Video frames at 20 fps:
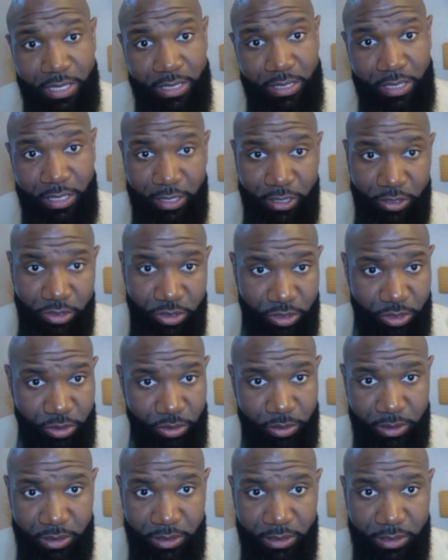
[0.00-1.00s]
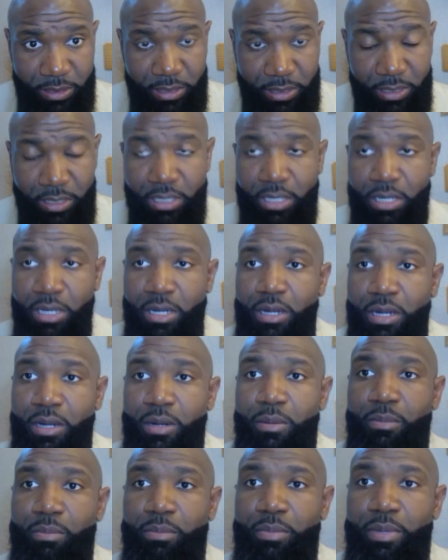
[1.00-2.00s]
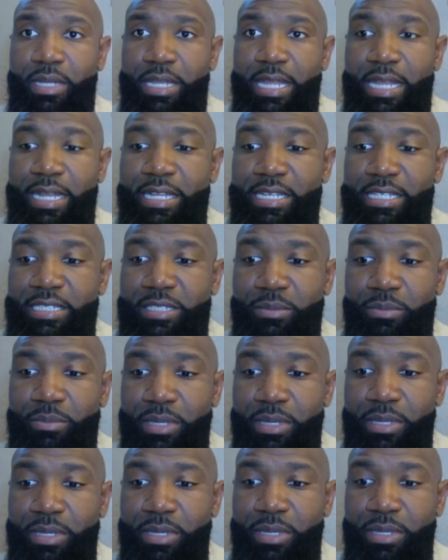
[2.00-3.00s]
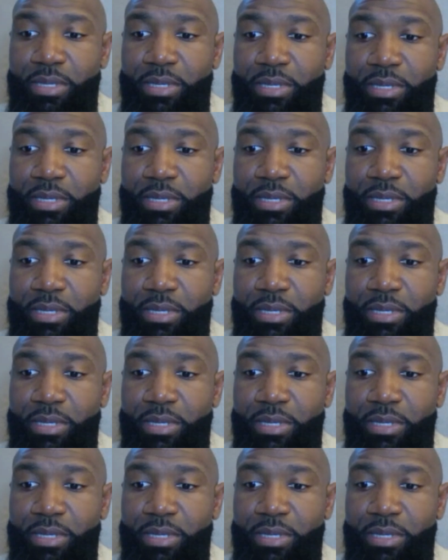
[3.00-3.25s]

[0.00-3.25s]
are close to us, but that doesn't mean